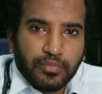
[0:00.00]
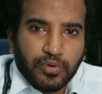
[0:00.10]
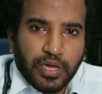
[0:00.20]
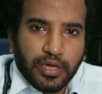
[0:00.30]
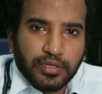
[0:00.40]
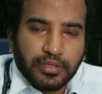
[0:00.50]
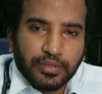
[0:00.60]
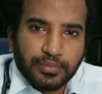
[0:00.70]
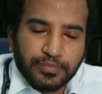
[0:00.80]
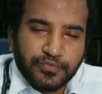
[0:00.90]
Okay,
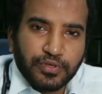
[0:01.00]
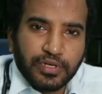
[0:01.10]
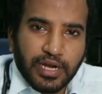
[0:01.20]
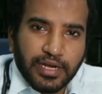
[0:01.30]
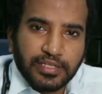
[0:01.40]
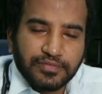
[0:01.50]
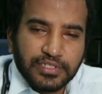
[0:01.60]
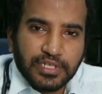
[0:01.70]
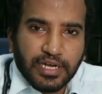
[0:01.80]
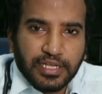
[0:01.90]
the food
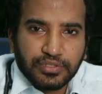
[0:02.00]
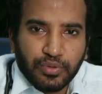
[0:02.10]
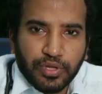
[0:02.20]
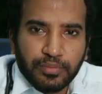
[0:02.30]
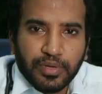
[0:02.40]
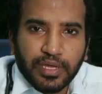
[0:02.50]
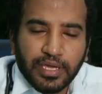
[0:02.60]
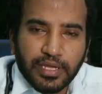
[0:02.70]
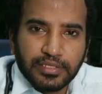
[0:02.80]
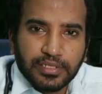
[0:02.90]
contains sodium
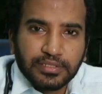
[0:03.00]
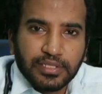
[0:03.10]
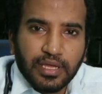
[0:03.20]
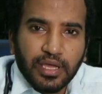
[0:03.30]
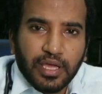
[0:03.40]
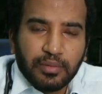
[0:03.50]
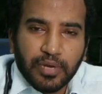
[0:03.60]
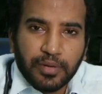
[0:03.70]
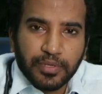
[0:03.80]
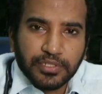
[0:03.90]
increases the
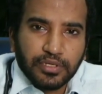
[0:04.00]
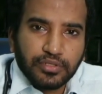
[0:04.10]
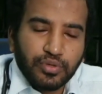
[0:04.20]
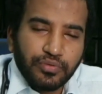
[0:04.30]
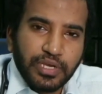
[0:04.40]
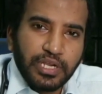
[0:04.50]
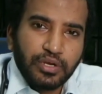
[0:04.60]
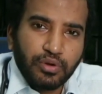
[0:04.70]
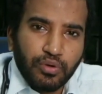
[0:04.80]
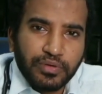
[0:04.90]
blood pressure. So we need
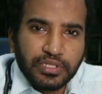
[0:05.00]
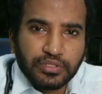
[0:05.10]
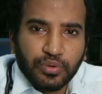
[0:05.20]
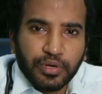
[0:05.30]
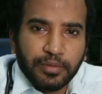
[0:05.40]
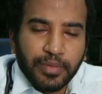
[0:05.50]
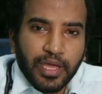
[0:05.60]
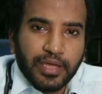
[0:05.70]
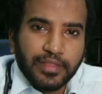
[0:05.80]
to lower the sodium.